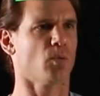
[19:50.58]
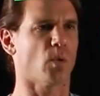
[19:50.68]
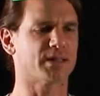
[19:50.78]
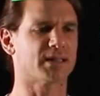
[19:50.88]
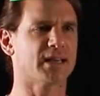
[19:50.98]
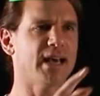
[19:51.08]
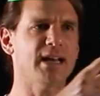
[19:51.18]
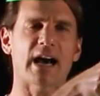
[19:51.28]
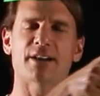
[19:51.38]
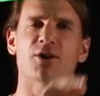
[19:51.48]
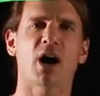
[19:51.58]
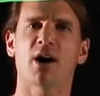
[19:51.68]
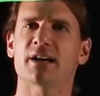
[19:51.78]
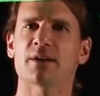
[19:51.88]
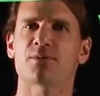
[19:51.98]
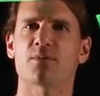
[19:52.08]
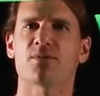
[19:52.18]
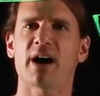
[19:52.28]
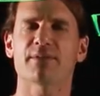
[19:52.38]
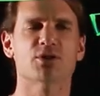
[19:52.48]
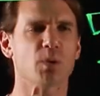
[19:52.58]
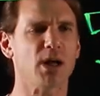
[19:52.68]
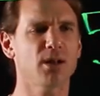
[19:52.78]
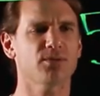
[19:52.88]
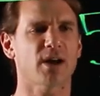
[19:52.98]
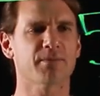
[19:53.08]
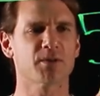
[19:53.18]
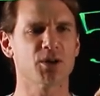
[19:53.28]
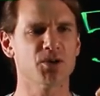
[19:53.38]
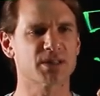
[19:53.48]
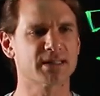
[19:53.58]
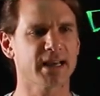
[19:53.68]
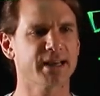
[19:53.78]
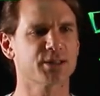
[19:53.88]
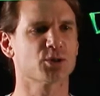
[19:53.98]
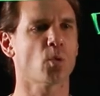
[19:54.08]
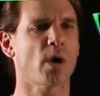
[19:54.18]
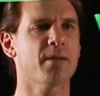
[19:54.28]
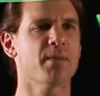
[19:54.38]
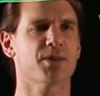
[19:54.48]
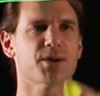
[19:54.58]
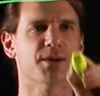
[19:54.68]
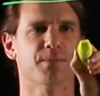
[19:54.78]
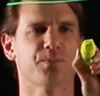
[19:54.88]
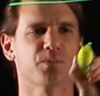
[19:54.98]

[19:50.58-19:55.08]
Once again, I don't know how to get from 5 to 12. I'm going to use the take it to 1 method.